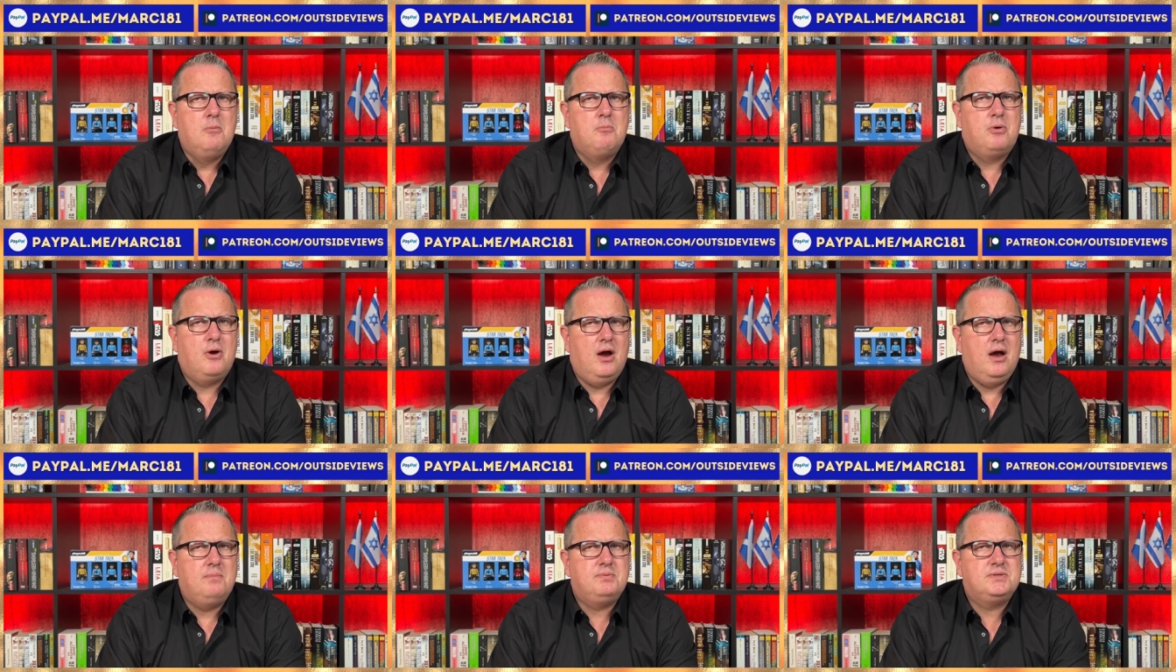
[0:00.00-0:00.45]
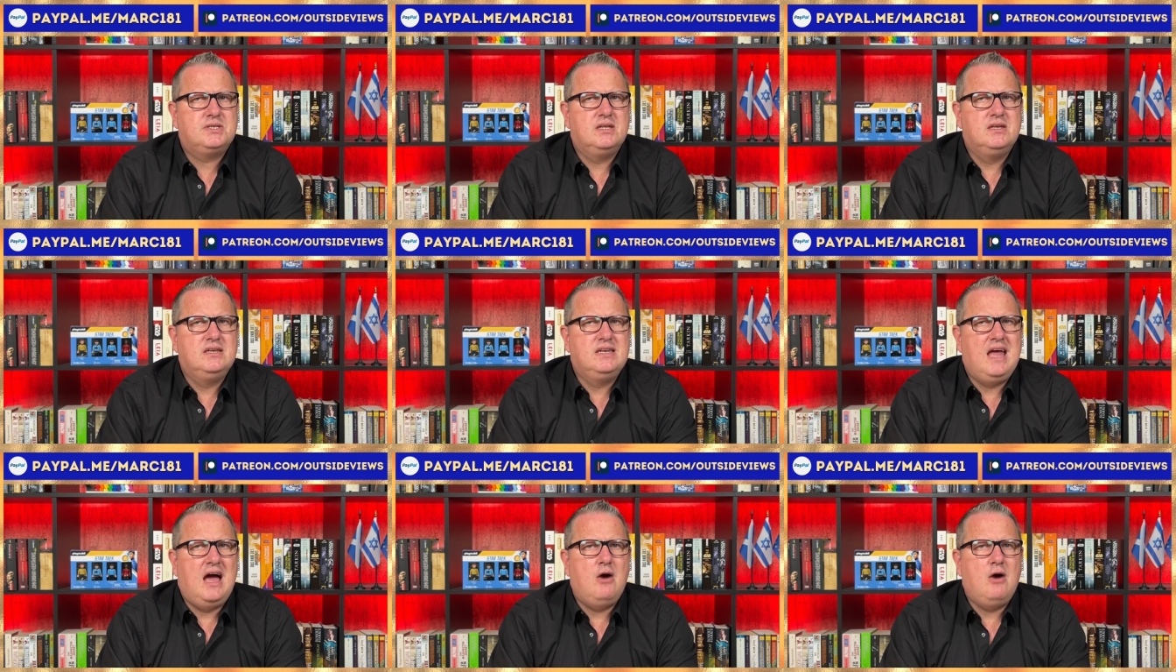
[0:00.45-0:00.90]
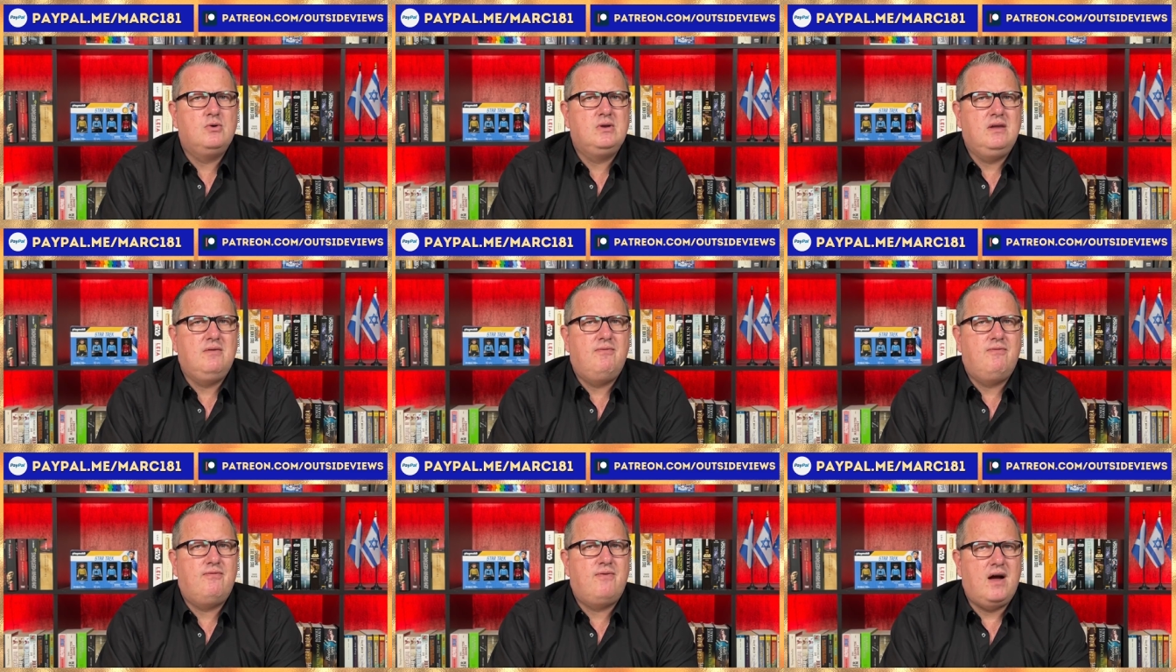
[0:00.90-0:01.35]
perhaps the now
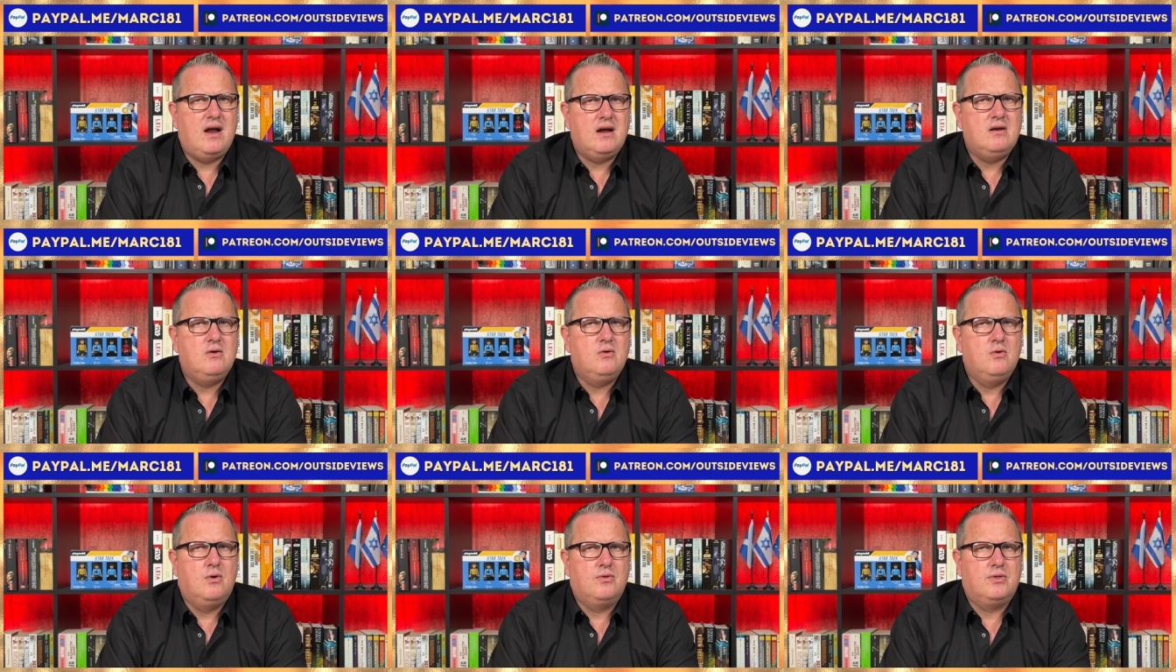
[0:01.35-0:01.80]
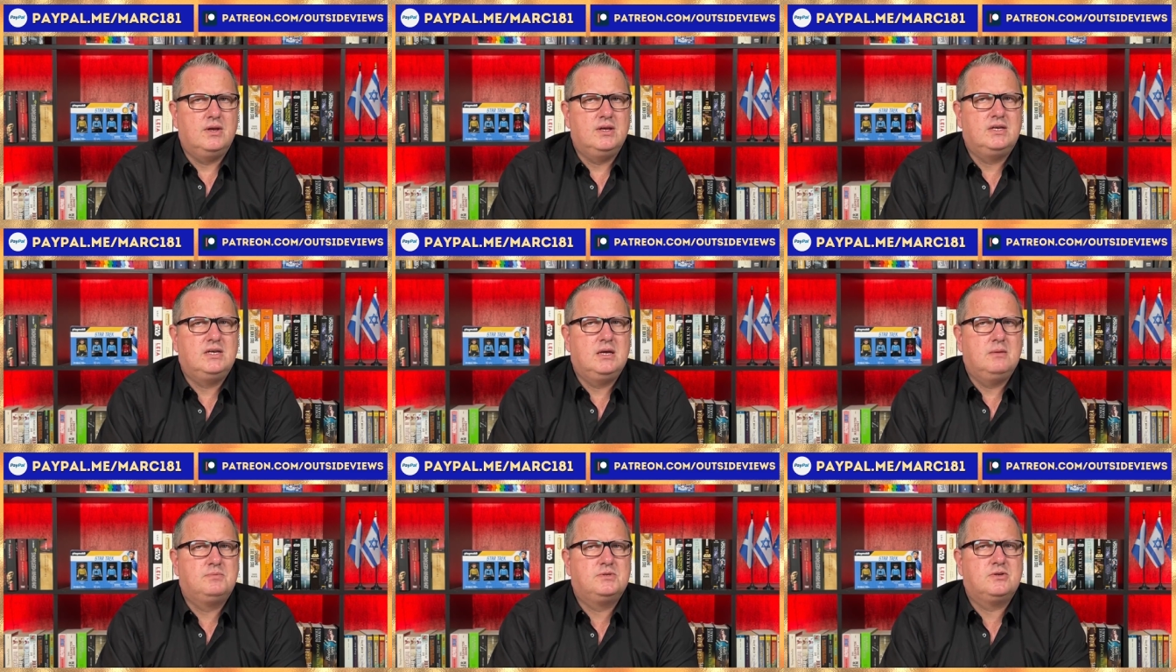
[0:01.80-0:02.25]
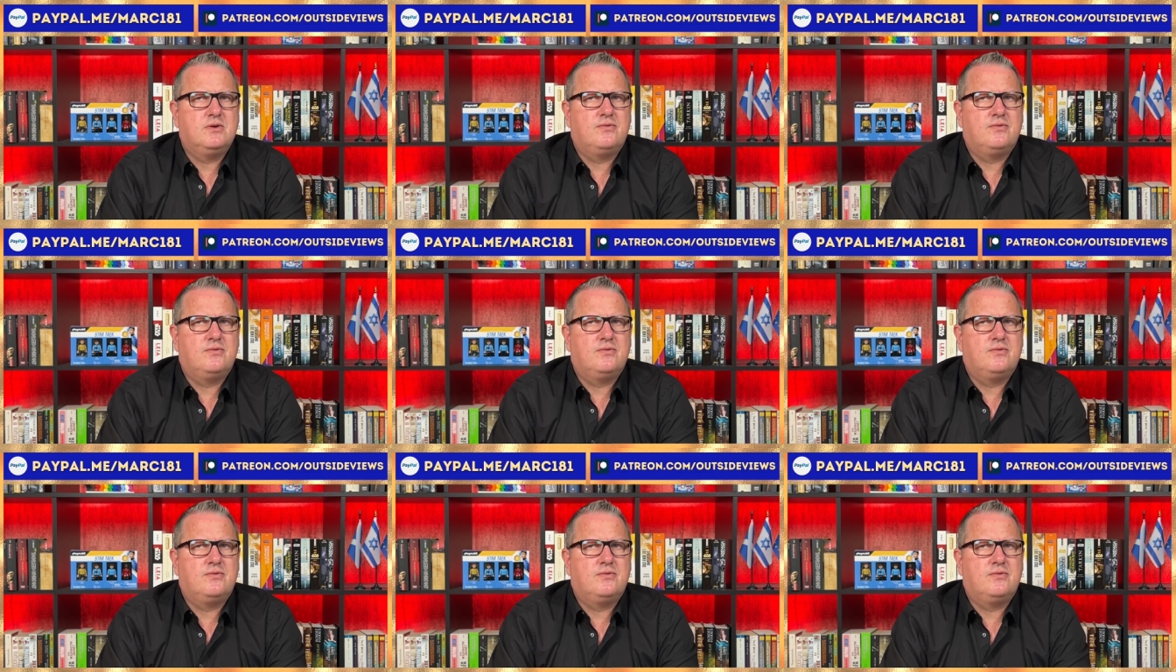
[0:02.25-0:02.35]
defunct northern tips